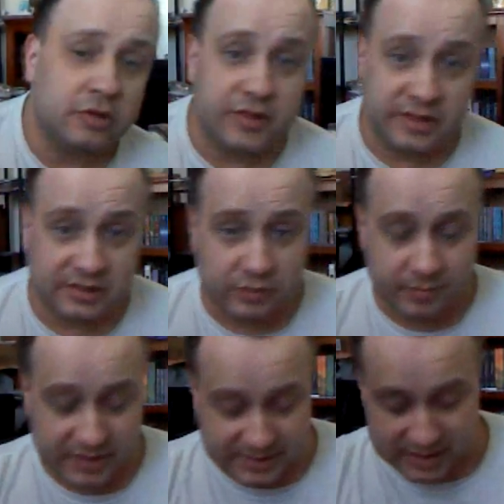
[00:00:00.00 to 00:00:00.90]
on this one
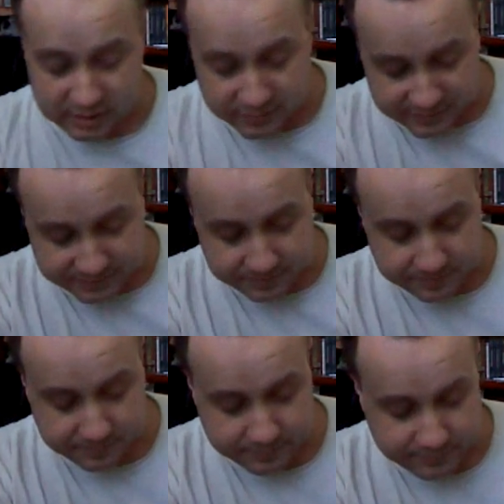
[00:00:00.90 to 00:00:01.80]
myself,
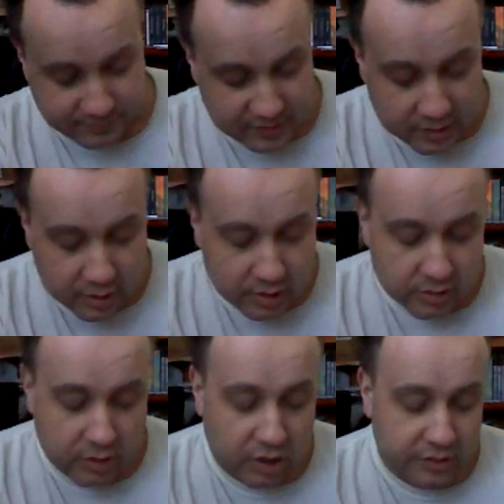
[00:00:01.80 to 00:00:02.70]

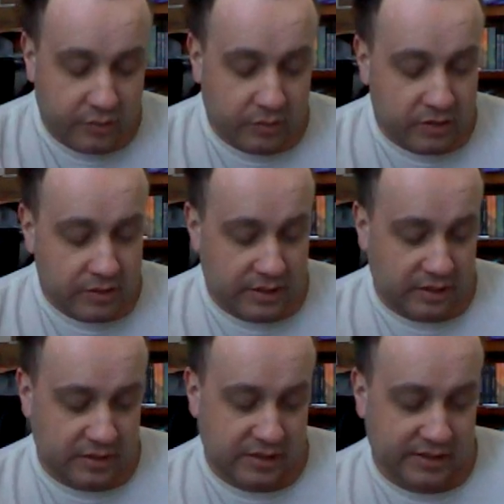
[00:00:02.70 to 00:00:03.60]
so all that you see
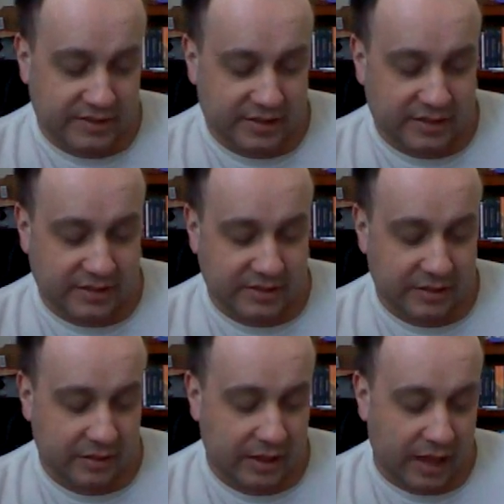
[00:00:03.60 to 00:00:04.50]
on this
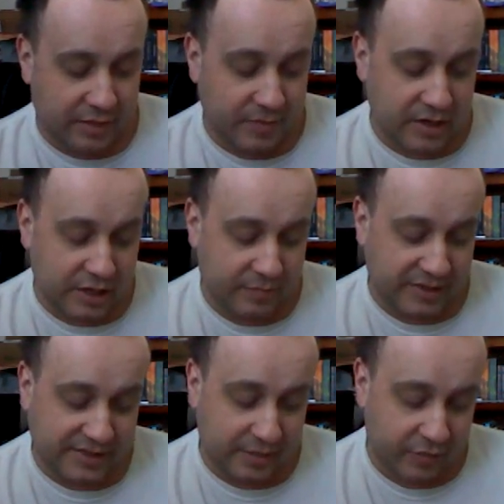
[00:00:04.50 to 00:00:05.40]
has been done by
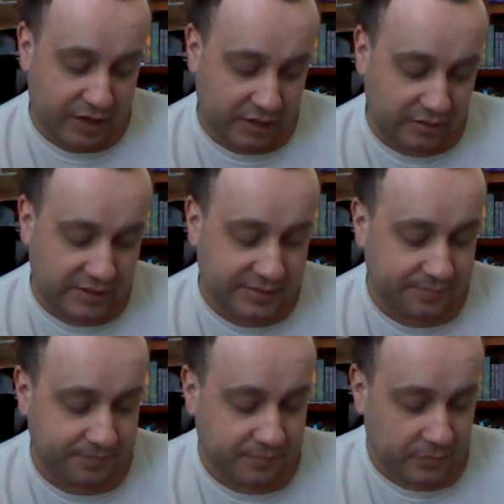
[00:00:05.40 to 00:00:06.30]
someone else.
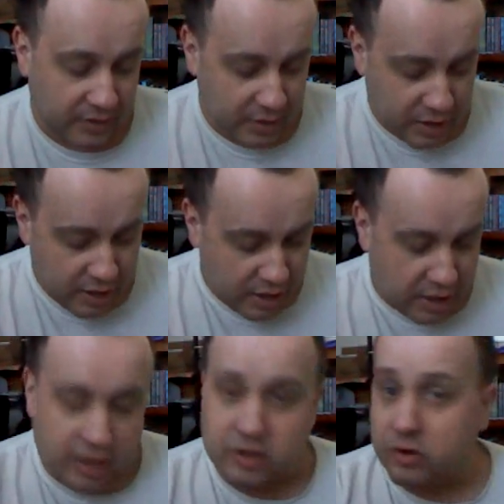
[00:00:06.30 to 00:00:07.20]

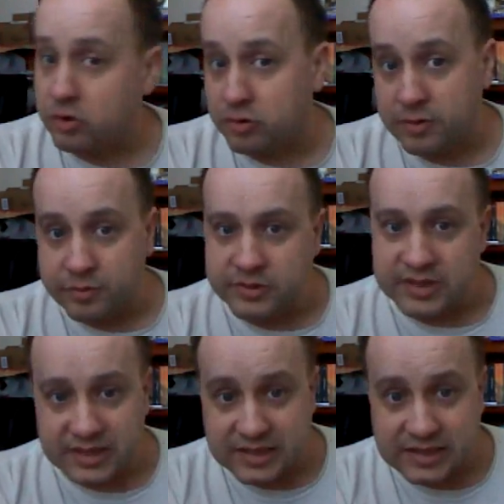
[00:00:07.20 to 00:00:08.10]
I don't know who the person
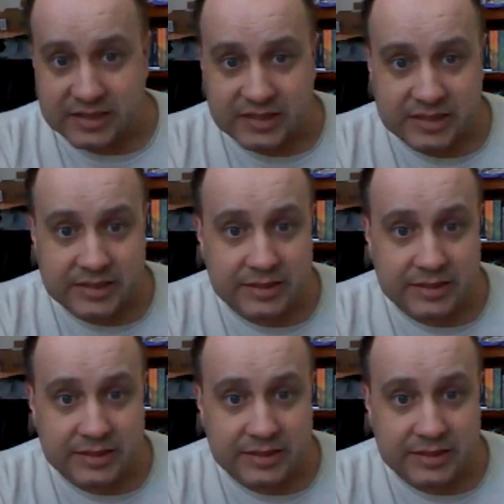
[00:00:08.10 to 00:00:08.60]
is,